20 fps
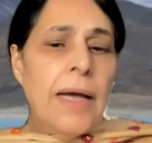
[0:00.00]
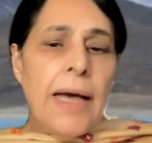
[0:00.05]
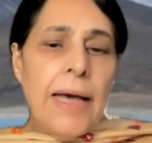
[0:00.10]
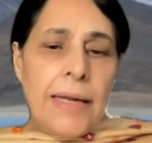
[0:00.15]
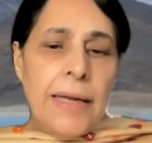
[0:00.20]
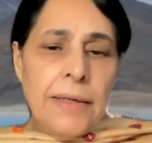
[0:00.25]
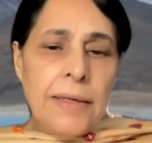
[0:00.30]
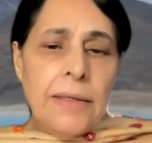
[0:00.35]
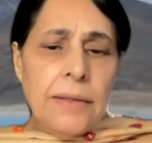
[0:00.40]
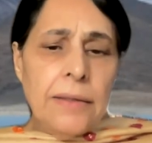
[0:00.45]

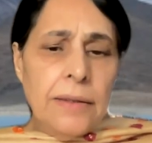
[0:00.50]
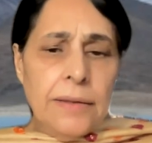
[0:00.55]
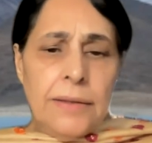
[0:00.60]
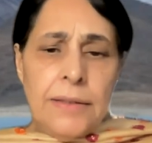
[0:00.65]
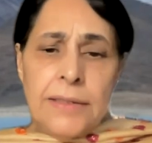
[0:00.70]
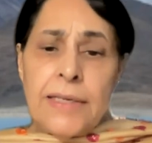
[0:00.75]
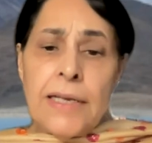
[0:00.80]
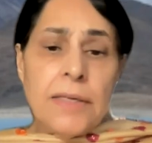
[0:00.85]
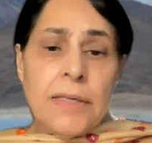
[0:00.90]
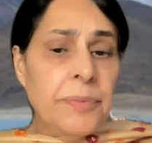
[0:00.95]
and
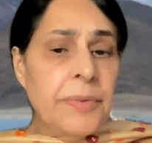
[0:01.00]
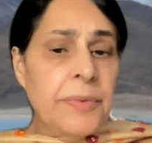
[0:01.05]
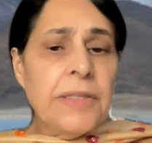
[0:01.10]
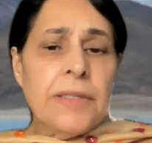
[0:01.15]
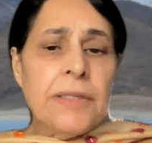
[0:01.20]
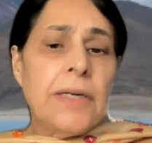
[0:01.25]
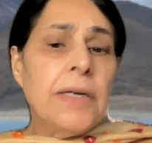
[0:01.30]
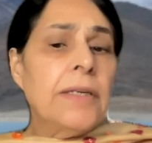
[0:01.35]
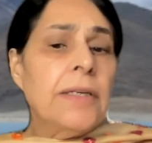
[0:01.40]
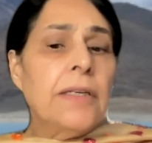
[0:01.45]
this has been
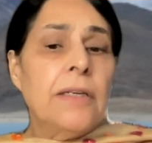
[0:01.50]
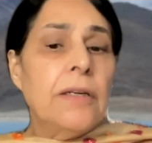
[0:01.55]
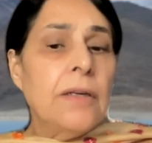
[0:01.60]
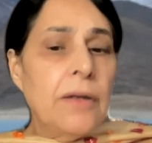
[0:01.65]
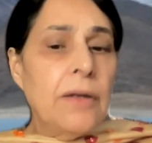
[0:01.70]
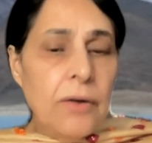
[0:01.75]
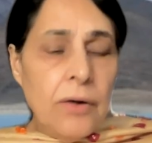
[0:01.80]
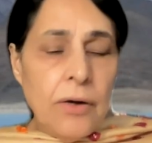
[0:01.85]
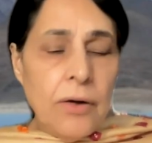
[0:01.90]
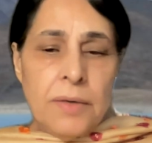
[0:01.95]
studied a
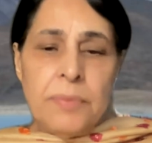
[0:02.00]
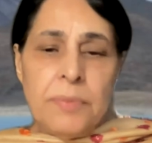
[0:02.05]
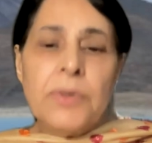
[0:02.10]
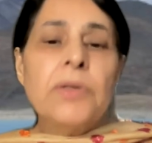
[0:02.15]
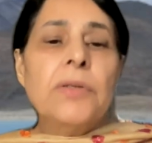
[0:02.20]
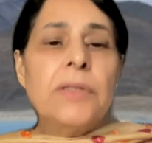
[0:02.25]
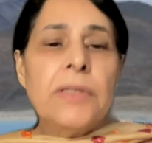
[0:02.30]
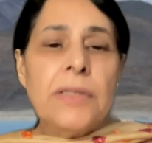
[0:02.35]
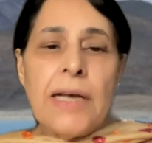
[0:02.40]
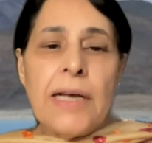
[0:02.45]
lot
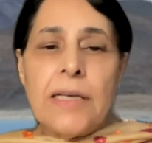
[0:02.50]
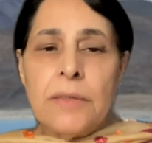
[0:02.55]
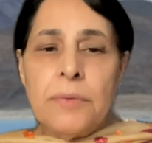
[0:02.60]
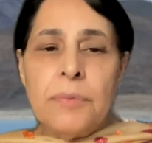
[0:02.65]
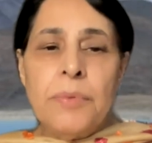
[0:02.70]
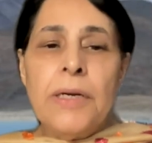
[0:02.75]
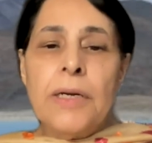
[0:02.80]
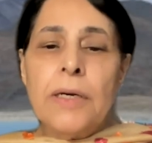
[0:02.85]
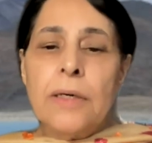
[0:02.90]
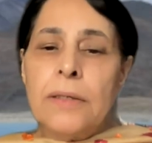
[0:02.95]
because it has
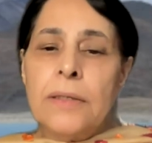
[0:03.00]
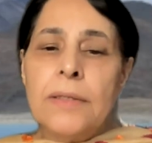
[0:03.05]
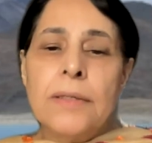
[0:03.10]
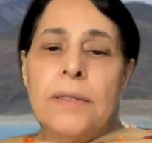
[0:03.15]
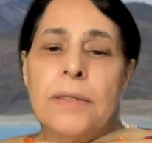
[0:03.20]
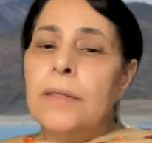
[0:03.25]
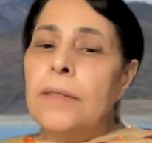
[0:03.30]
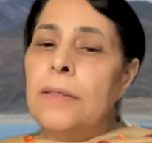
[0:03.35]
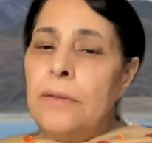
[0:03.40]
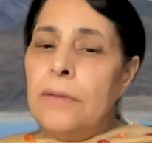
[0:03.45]
been a
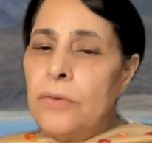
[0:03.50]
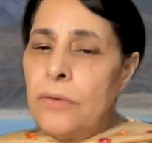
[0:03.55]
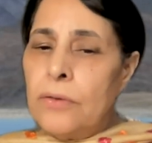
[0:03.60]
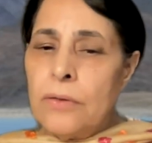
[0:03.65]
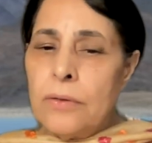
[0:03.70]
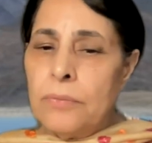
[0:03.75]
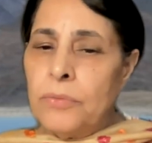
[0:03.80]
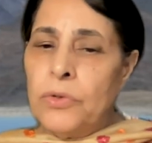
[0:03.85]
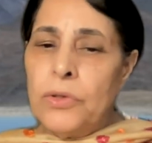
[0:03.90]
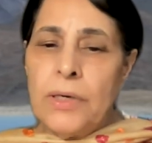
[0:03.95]
concern your
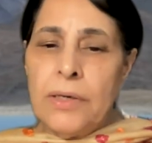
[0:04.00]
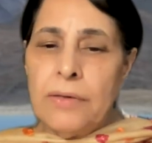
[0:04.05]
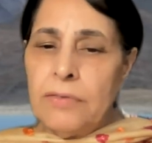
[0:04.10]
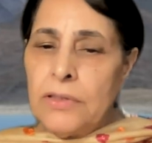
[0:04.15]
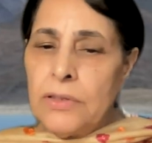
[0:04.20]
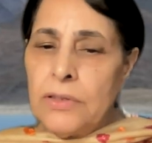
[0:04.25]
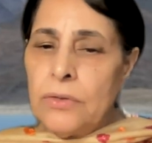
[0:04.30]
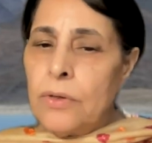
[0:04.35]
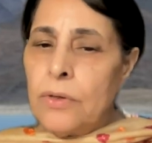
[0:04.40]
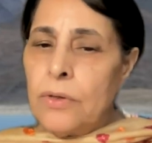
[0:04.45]
hormone
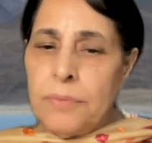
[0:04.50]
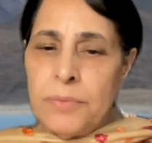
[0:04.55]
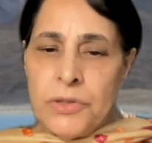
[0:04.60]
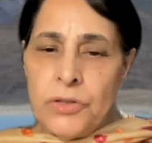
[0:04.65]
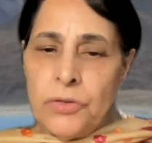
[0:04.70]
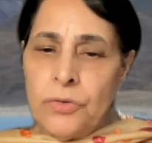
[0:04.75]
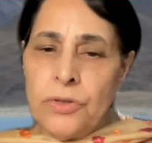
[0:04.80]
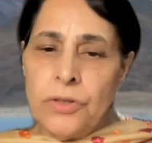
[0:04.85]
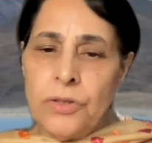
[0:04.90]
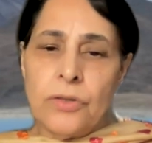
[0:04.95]
levels go up
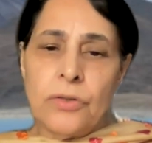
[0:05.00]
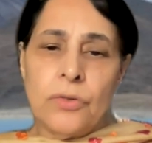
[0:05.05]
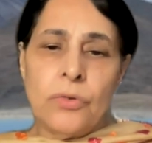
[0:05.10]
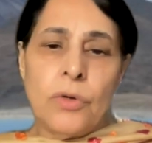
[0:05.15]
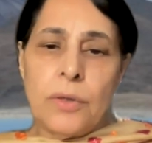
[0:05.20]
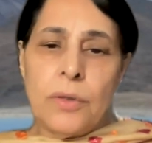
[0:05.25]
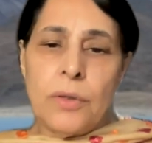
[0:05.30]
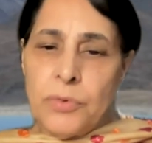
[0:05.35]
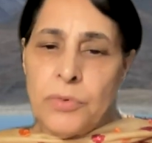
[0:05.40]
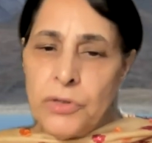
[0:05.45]
estrogens
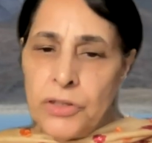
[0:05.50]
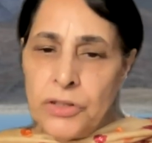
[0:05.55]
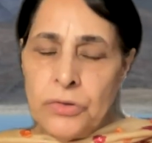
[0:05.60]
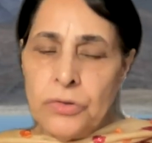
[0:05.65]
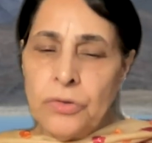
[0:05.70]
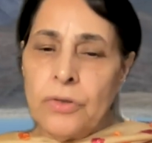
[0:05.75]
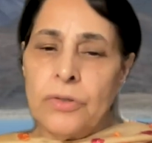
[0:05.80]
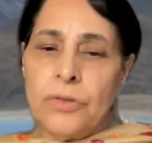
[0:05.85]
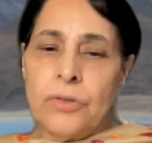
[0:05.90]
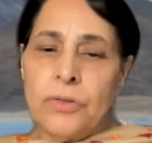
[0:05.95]
go up
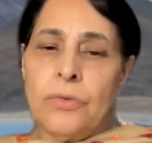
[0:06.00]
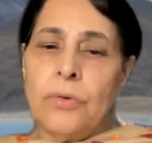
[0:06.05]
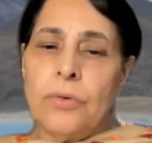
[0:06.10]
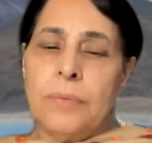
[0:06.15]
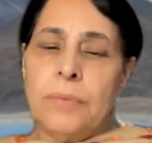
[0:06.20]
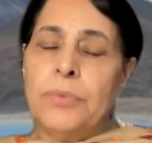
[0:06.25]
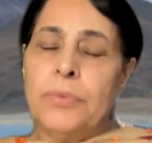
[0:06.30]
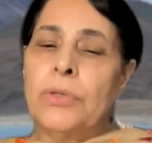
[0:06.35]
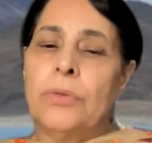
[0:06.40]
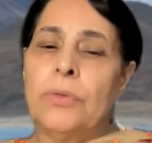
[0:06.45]
progesterones go
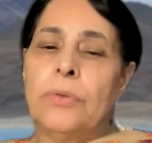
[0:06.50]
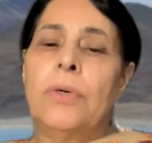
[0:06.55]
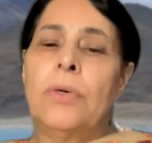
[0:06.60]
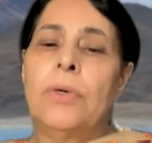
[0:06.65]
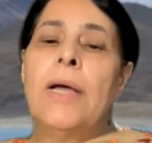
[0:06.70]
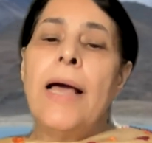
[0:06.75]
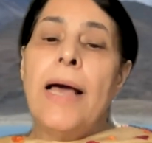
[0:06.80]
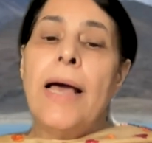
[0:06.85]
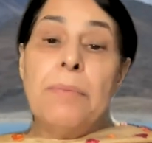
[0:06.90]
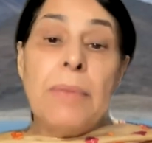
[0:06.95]
up so
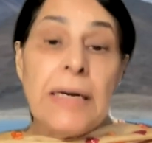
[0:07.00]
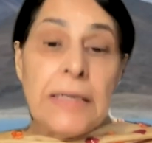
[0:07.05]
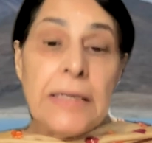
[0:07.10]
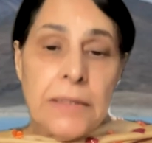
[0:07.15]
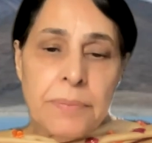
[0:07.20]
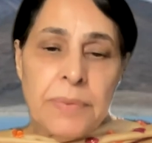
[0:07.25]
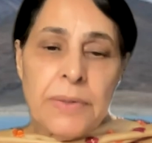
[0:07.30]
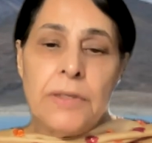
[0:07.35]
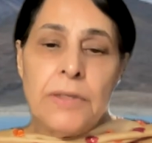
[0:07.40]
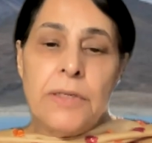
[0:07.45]
and
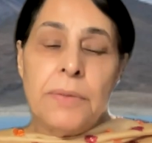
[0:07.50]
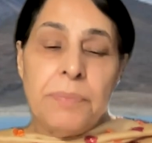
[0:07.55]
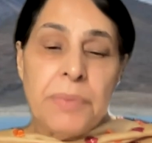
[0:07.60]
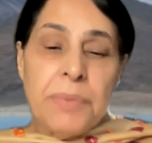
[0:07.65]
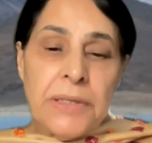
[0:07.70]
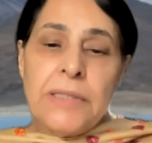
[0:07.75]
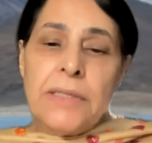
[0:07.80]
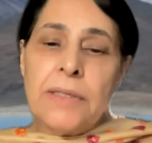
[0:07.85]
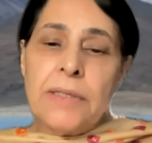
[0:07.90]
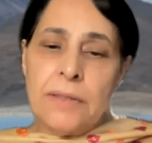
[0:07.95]
multiple
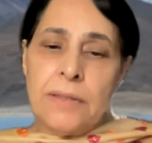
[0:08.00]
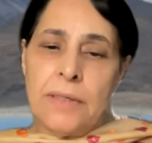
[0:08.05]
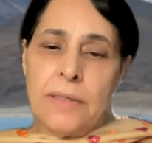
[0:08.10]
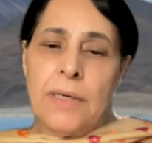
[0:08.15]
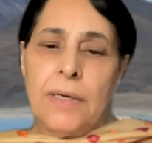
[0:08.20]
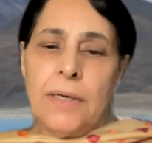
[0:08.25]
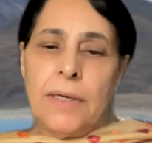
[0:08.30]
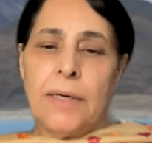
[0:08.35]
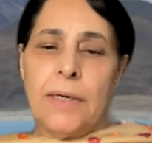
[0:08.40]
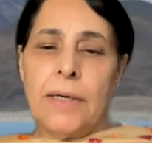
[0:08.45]
repeated
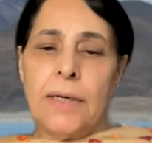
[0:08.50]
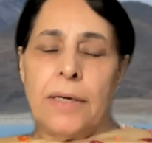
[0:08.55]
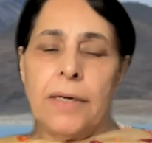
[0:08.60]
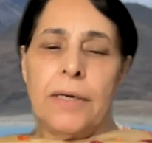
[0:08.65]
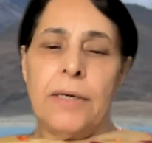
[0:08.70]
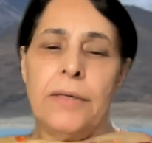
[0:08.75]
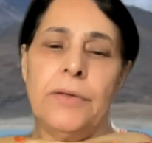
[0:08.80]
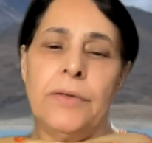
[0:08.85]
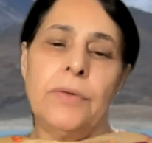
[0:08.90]
uh,